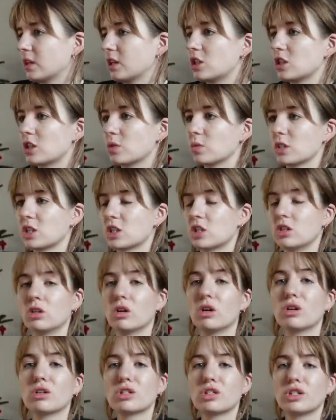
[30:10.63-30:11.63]
Just wants to
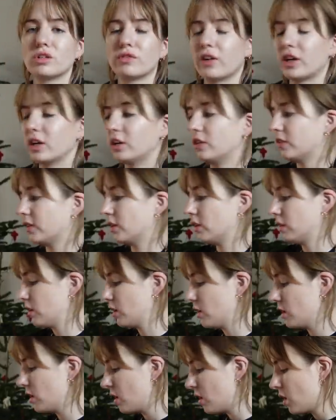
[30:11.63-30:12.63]
knock stuff
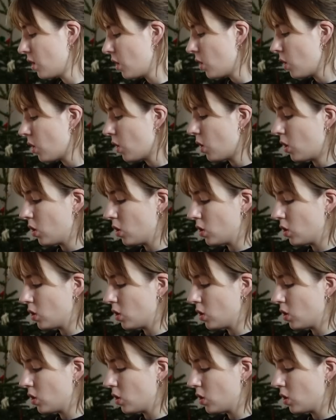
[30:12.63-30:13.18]
over